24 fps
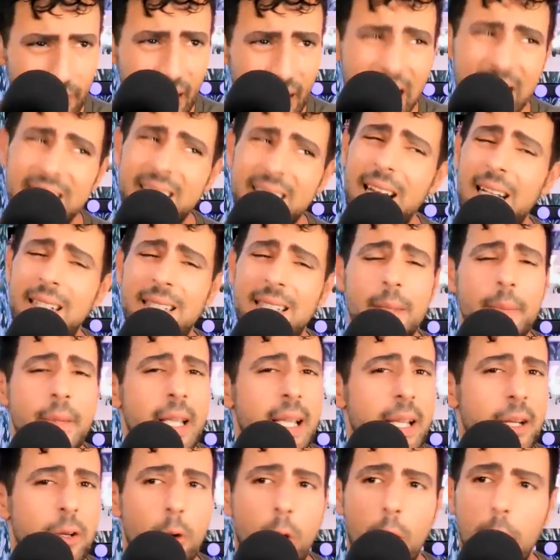it's not something
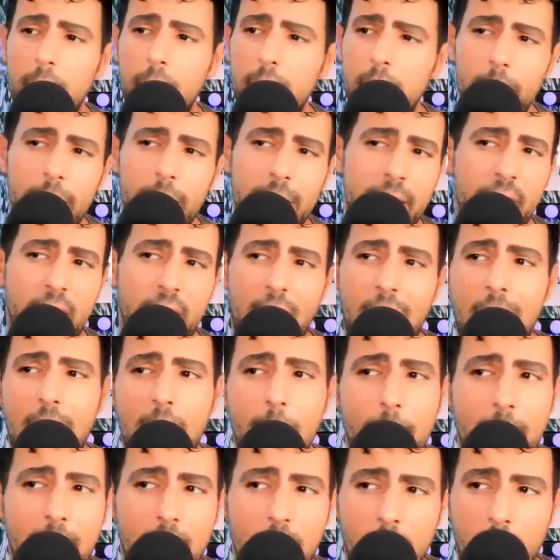I normally would even
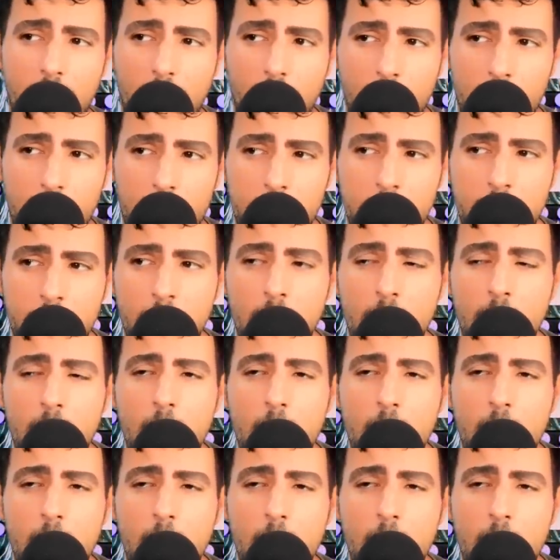comment on,